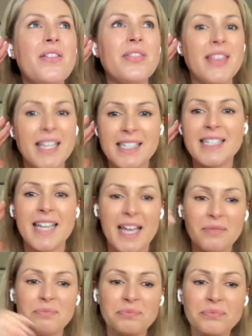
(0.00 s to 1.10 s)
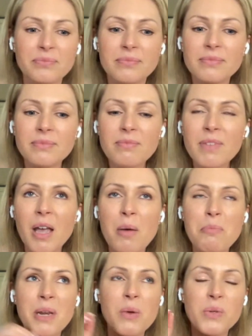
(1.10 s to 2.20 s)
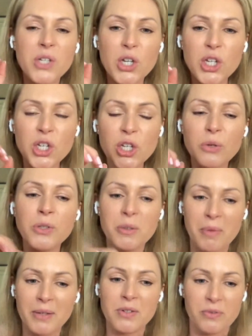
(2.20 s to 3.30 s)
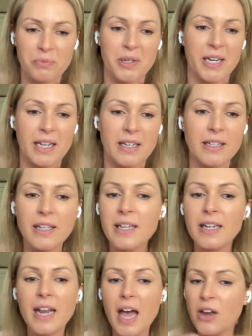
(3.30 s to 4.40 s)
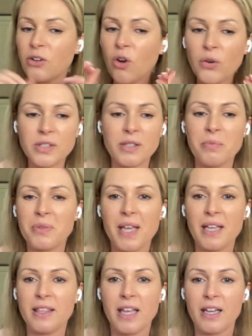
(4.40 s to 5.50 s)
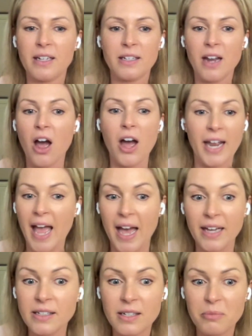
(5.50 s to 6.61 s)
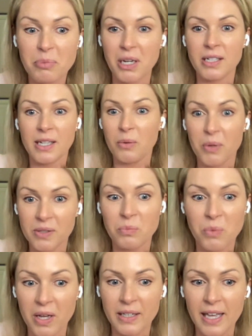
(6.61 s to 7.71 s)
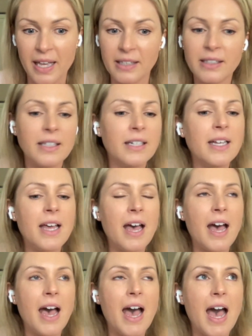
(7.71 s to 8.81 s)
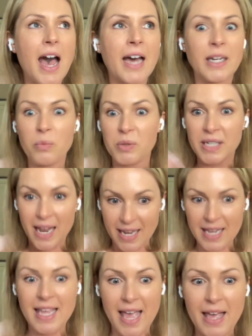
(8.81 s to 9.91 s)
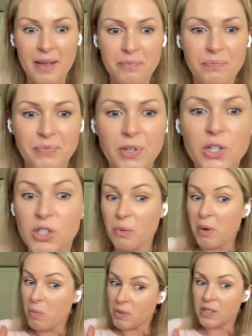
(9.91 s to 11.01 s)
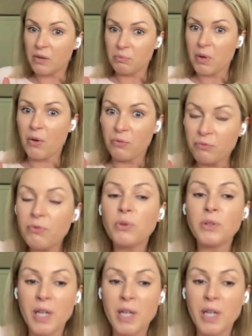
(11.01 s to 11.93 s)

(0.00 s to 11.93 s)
this is it. But it was a huge amount of money, not something that I had because I wasn't working. And it would take a year. So it was a full